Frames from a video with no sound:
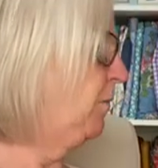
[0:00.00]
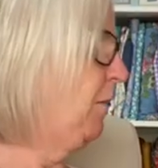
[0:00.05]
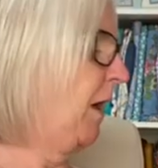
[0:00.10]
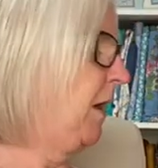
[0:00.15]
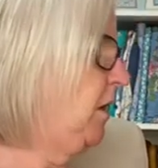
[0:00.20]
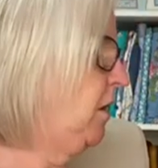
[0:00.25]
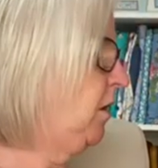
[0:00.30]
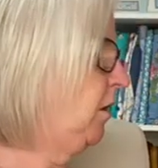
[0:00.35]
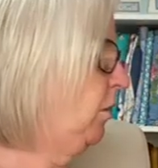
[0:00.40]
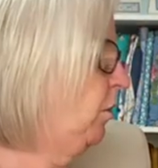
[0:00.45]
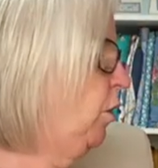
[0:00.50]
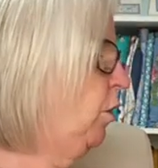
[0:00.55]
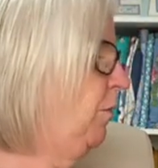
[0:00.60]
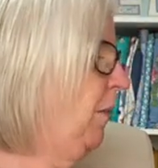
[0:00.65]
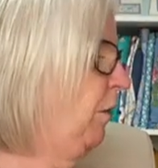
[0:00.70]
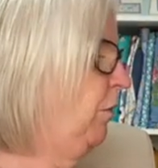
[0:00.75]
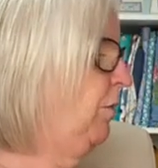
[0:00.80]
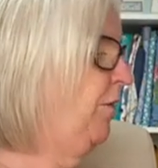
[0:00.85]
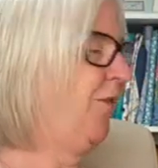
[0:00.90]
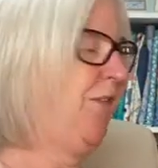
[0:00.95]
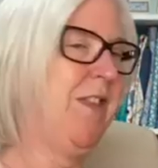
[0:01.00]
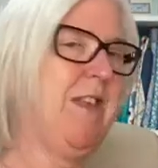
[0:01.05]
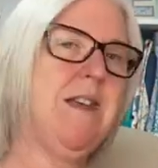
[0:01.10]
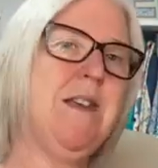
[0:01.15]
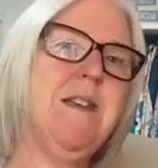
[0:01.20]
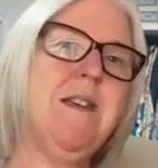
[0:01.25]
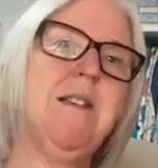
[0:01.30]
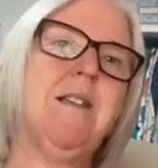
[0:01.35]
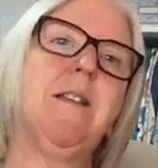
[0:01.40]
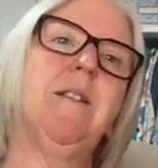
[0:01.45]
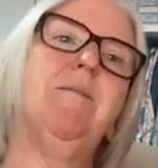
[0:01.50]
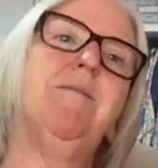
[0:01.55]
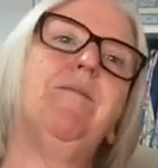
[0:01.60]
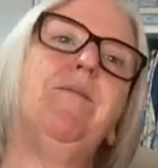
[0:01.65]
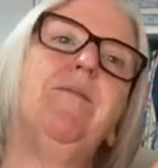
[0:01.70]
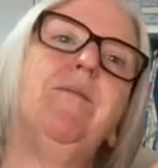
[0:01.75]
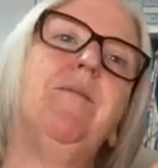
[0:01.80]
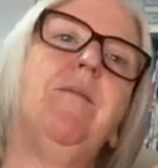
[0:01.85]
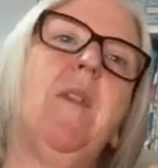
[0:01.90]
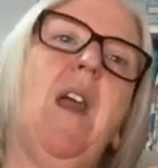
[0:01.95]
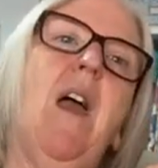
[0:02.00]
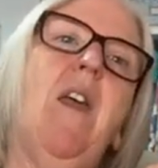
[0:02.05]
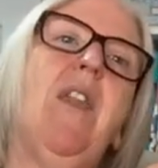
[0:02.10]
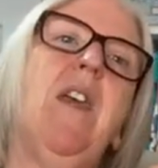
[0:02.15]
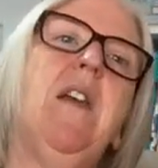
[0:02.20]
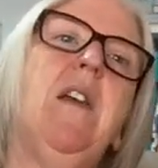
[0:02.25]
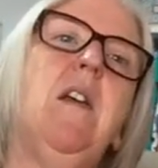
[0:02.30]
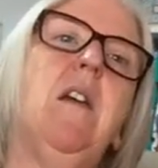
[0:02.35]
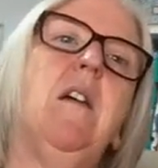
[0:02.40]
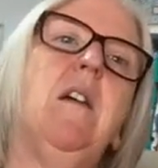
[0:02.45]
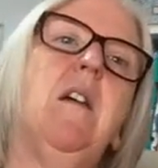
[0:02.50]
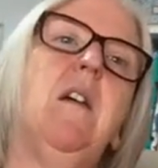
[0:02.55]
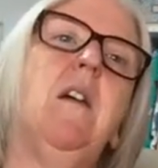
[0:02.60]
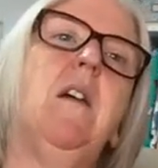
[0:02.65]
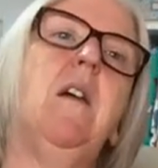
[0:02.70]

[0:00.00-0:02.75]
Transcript: might come out of these i think